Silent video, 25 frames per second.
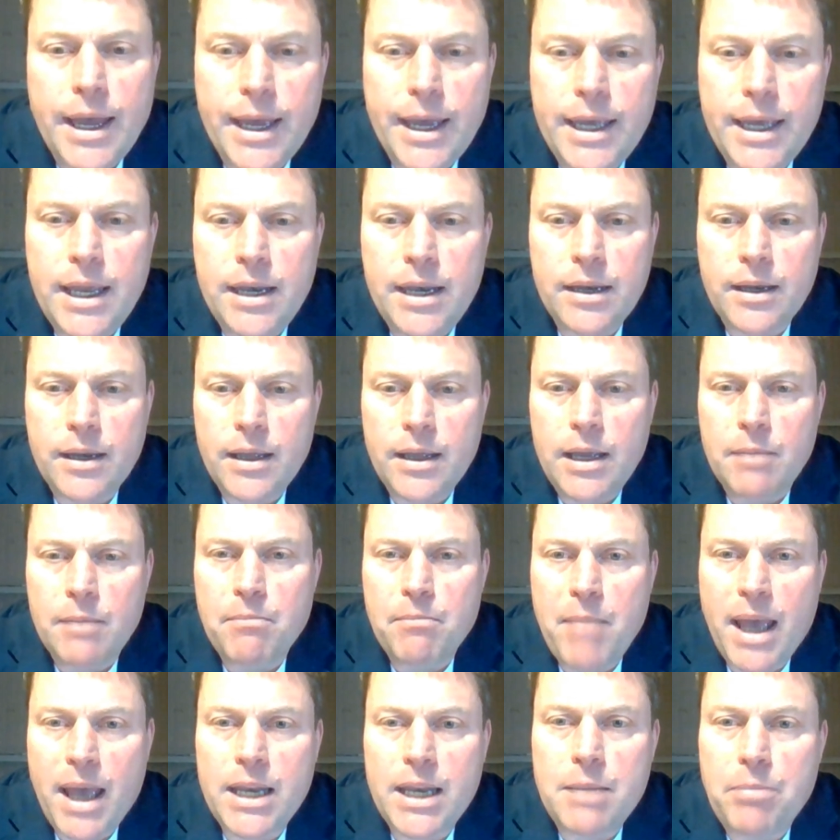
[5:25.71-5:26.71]
in
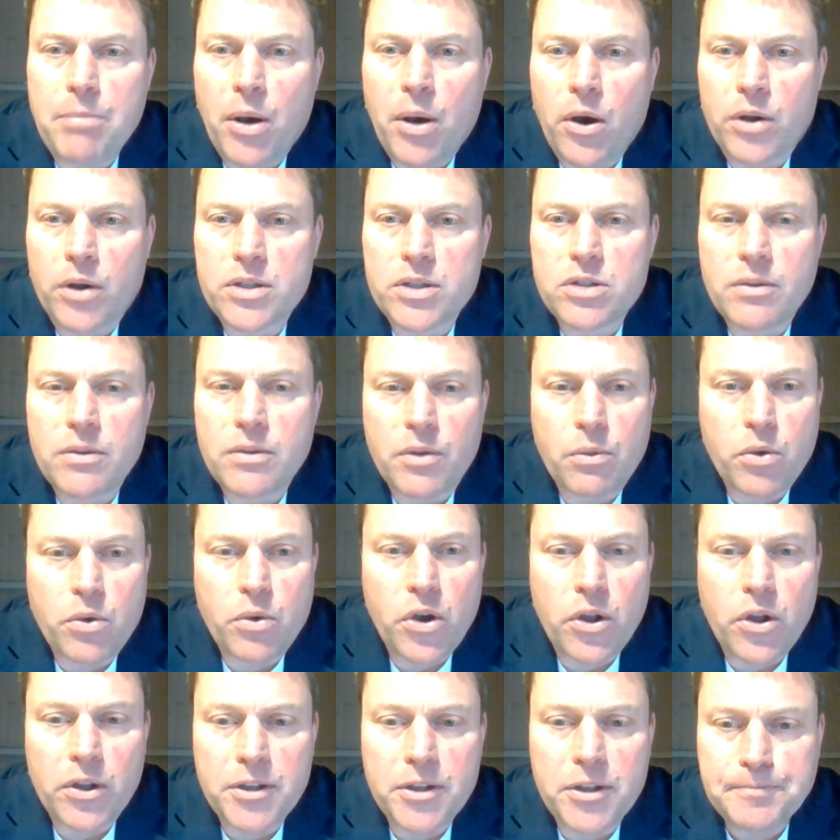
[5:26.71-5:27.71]
many parts of the
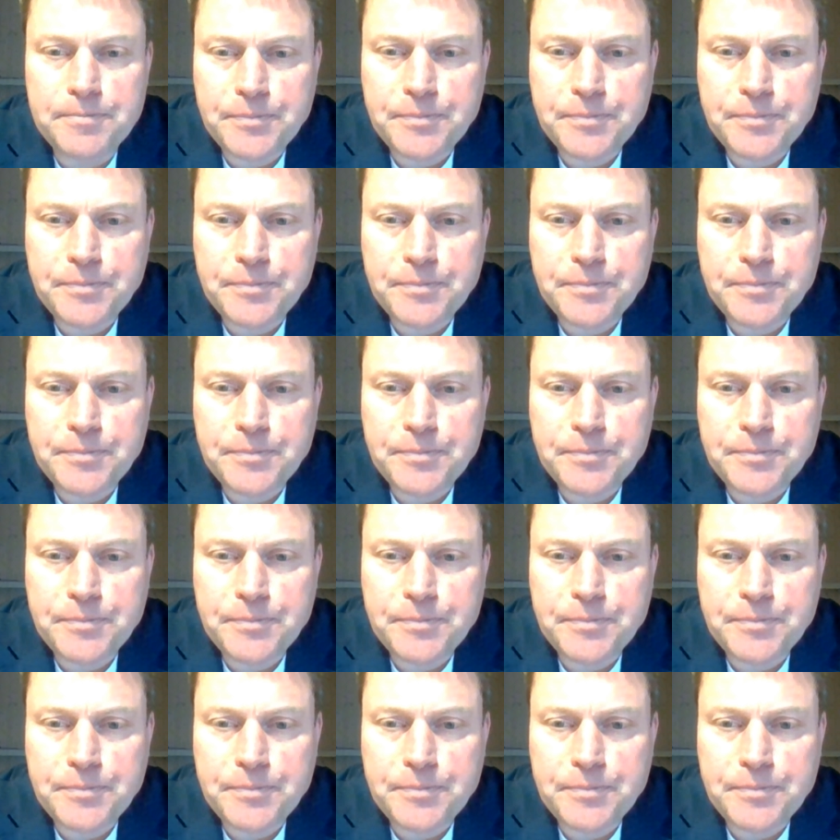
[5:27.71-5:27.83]
world.